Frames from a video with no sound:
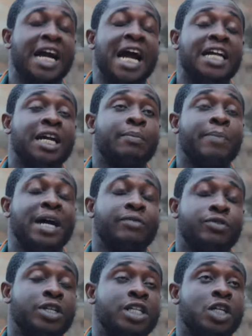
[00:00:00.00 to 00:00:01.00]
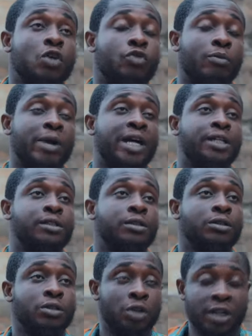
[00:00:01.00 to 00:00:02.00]
a few days ago for my
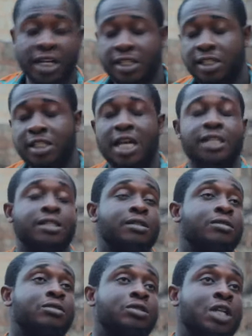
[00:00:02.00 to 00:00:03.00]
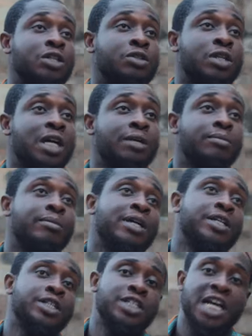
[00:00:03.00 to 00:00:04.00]
younger sister's traditional
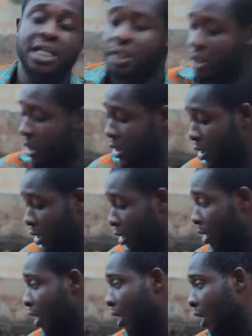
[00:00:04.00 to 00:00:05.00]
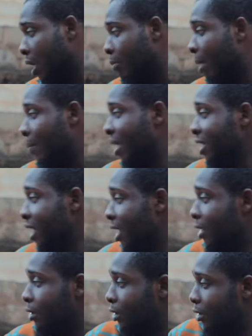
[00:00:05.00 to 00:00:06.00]
marriage, and Papa
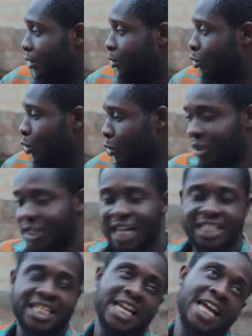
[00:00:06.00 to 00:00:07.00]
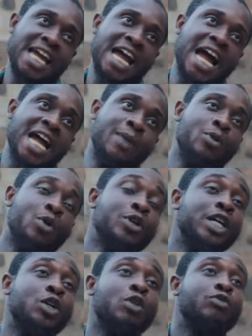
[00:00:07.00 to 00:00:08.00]
here told me that I am
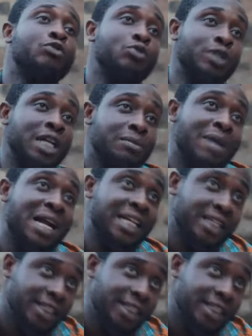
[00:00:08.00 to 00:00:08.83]
old enough to get